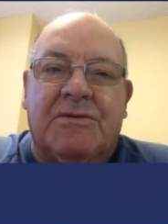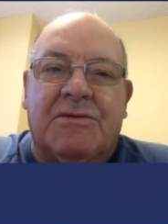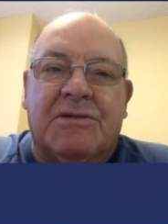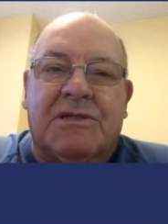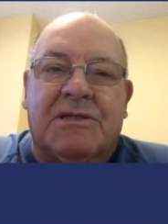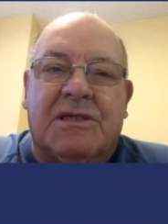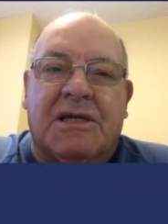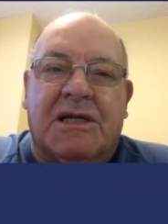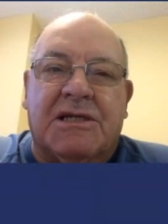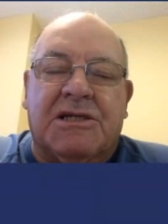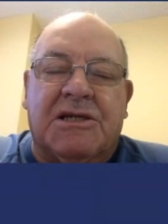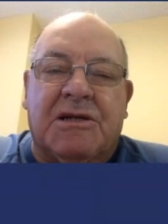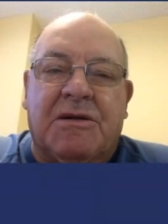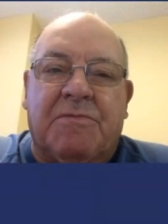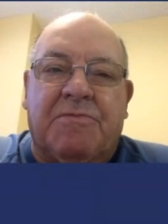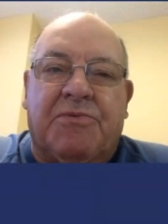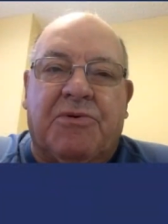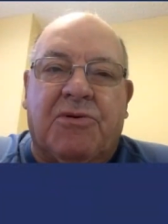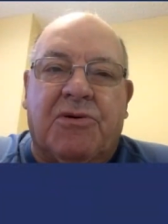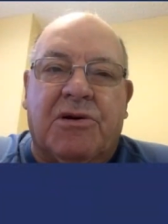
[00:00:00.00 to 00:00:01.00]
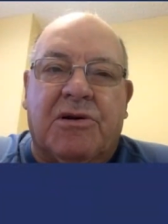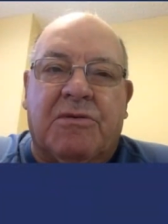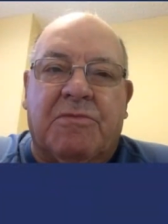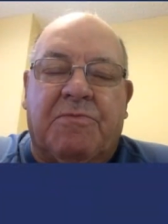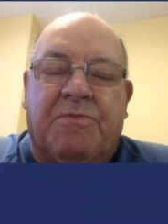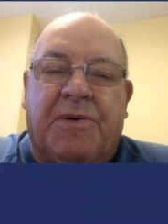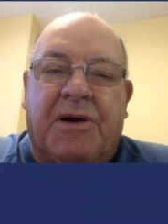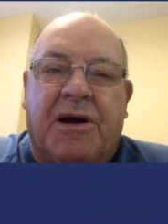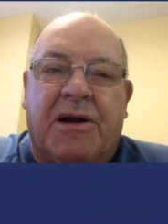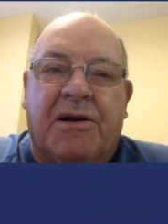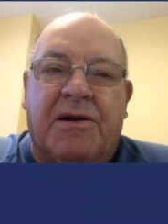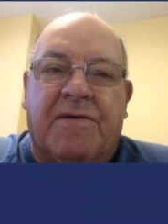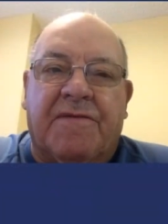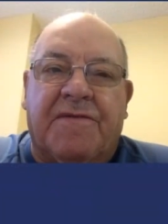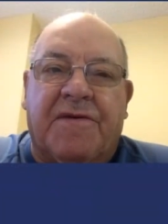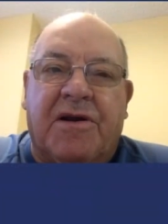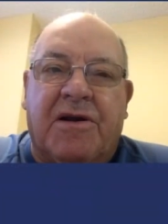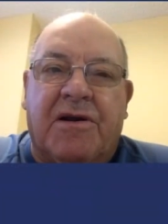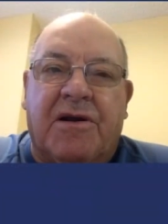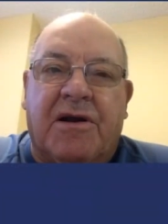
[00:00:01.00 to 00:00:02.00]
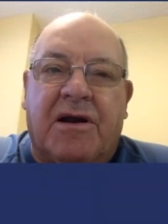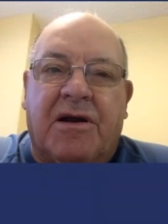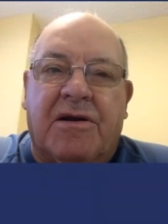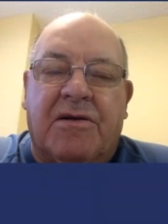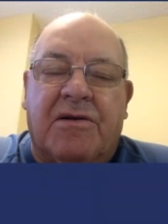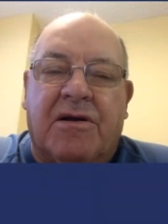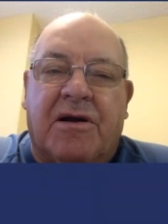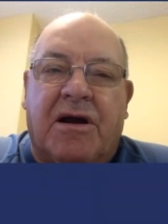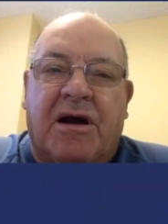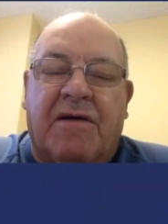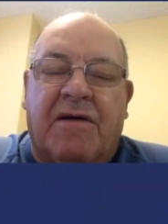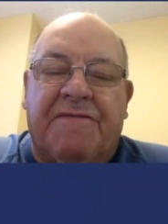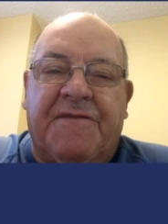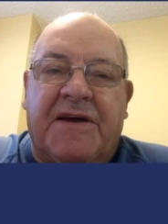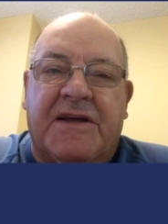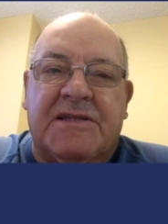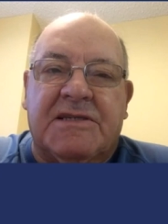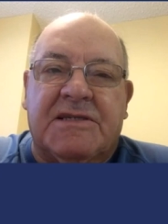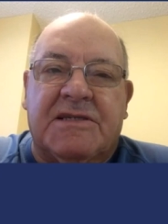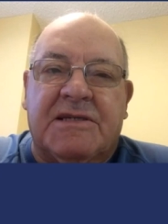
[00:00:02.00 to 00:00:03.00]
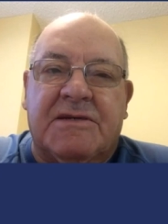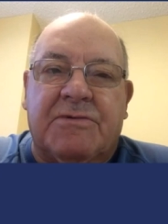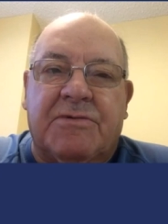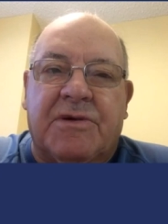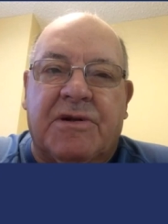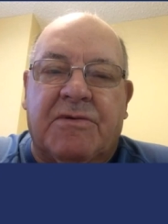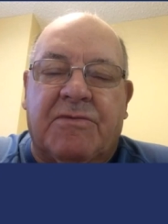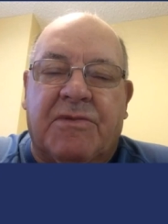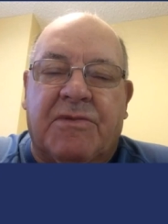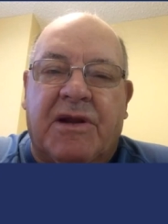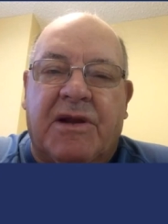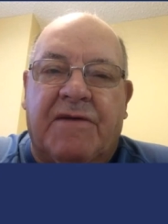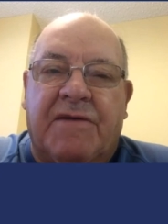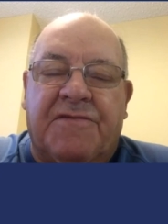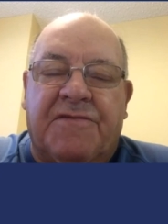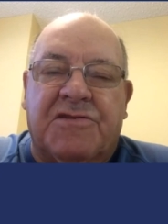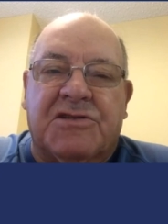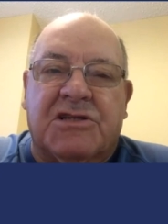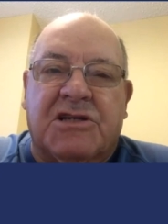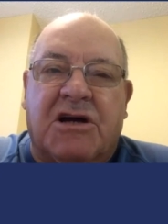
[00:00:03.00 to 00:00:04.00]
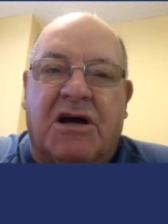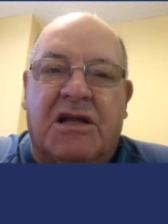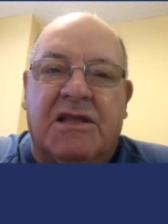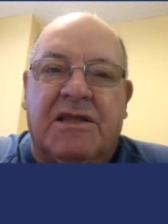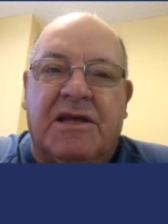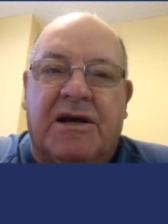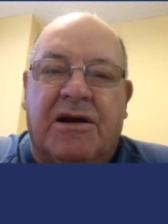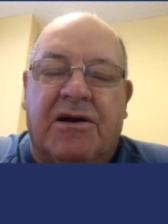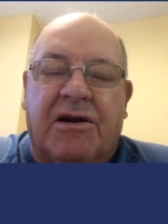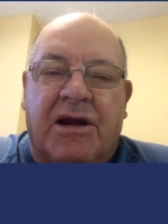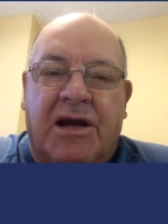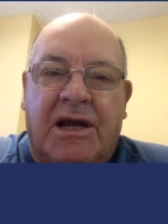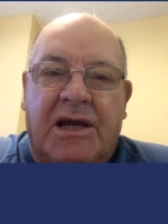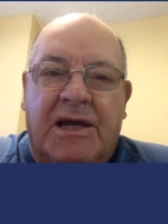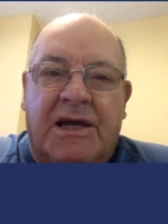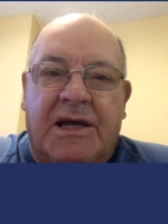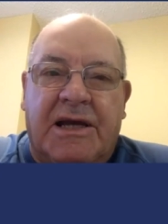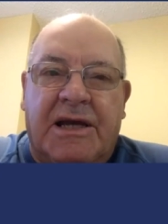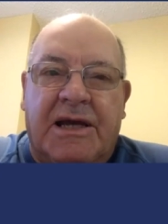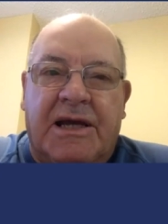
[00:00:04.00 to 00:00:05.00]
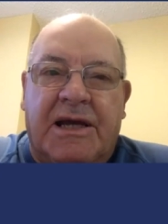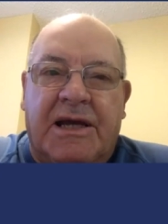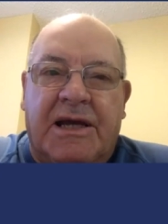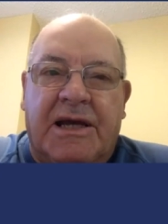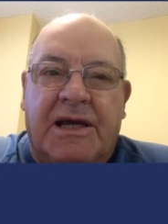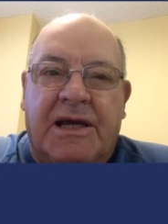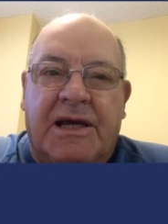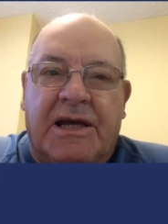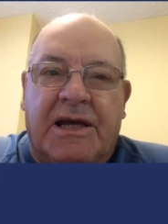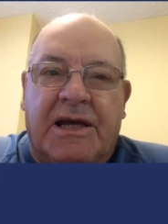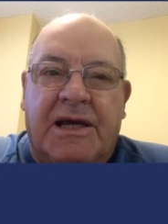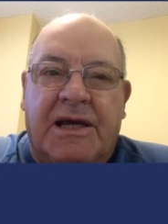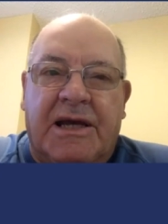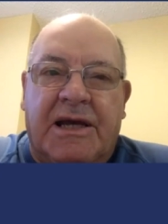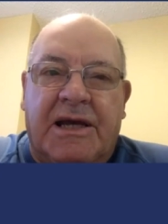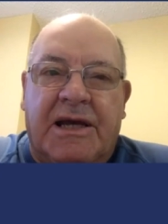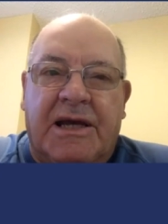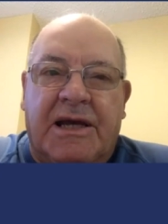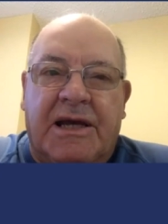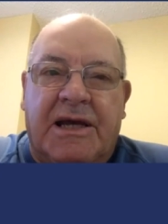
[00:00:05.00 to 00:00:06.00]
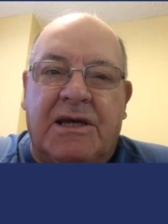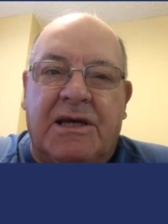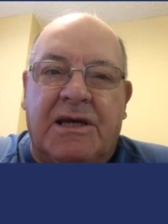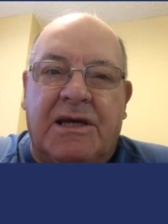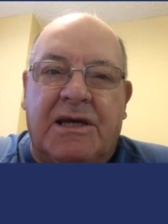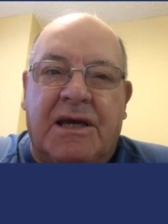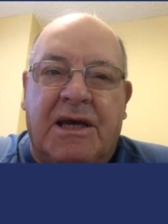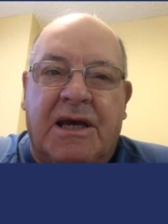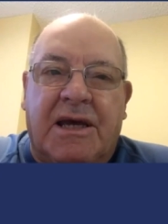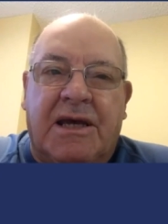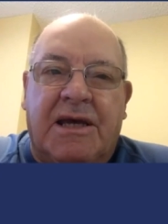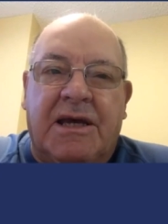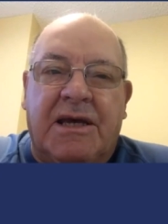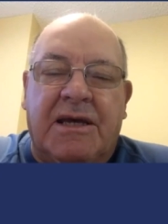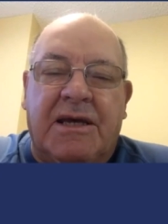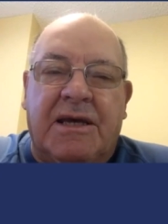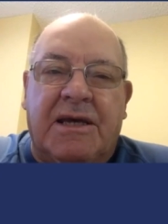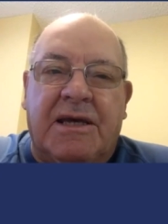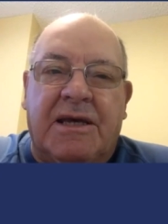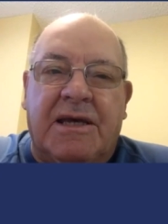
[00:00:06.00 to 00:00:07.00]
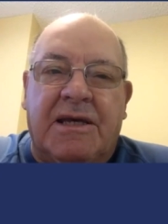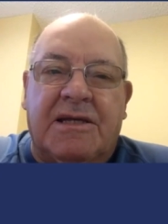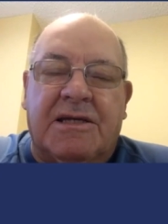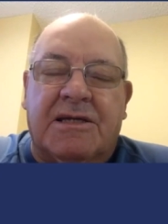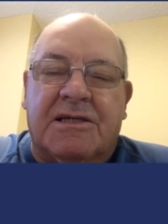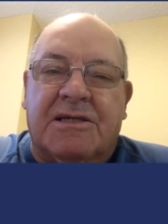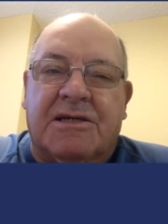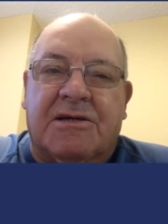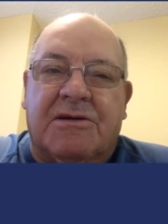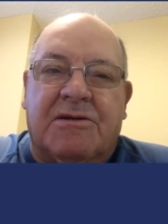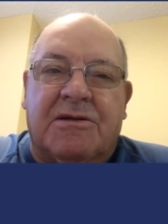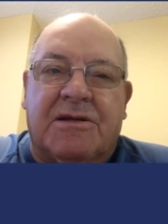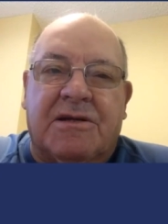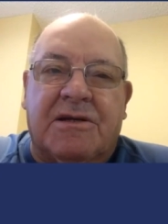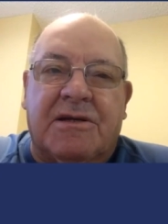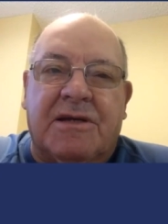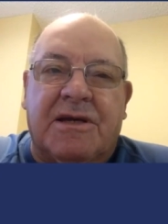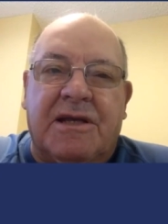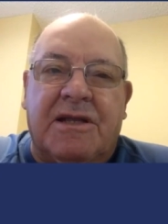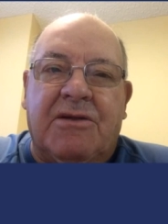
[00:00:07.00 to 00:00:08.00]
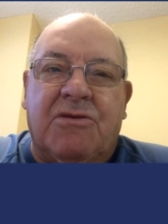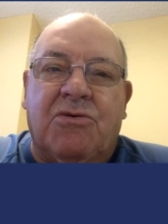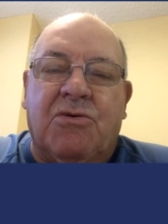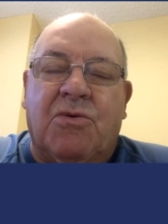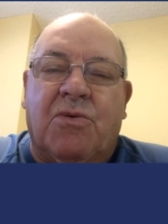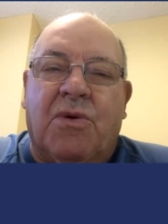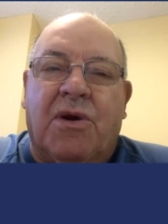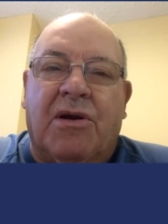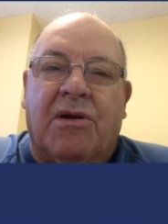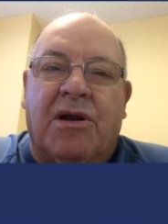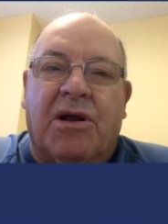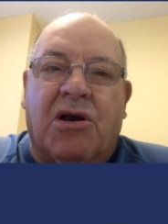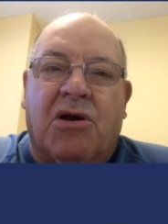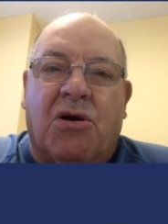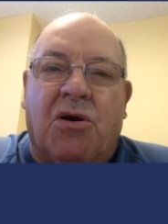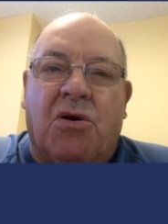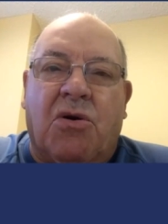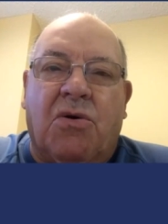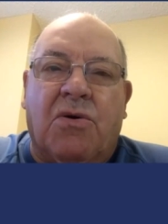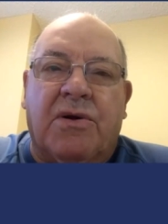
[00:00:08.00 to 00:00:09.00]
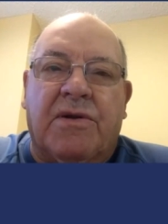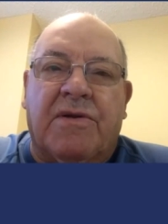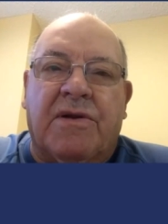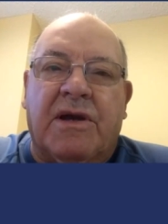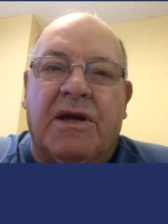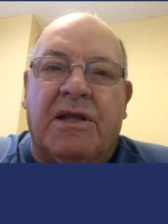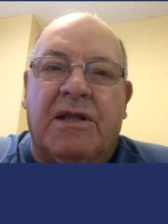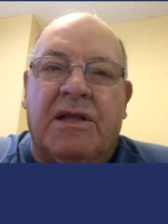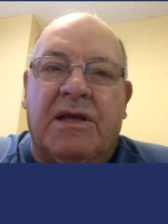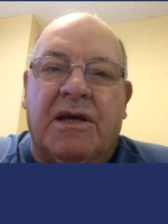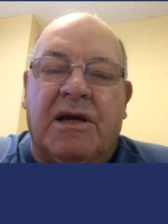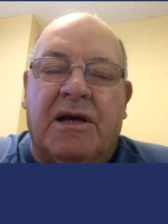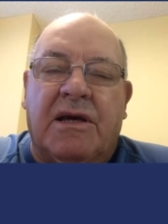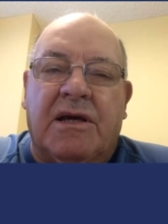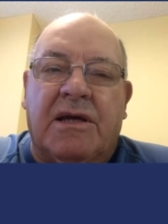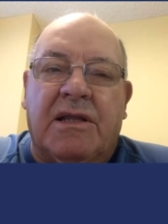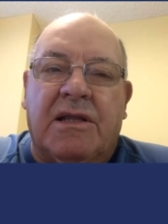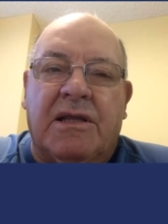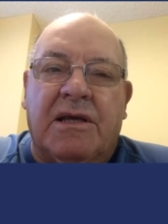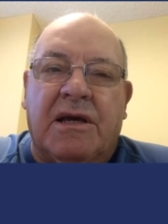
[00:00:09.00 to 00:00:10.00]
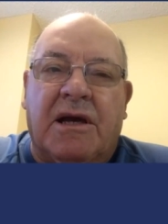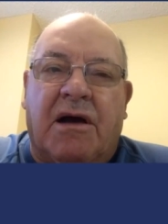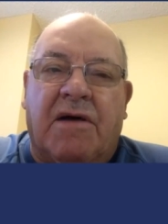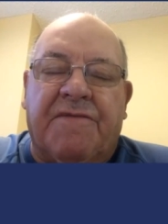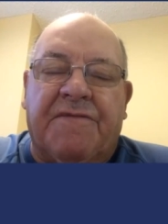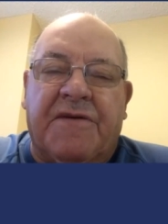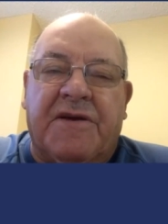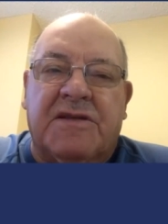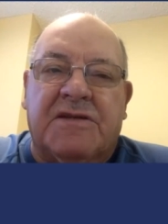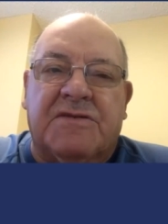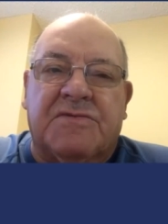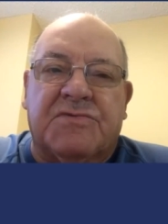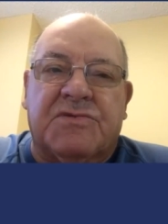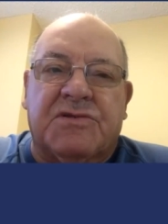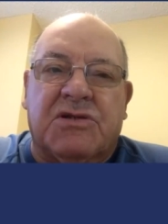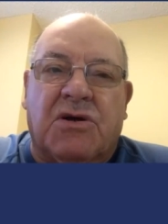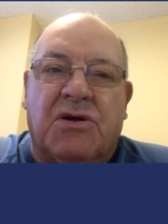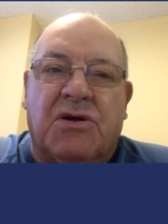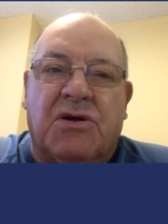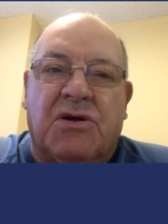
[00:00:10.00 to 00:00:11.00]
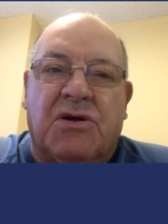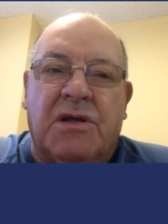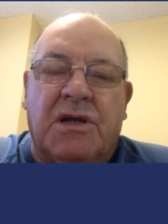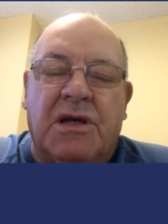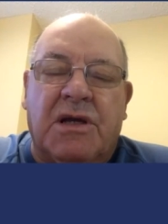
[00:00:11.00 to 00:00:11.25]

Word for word: he was such an important part of our, our offense when when I first got there, and uh, you know he he he just could he knew where to go in, in the in the offensive zone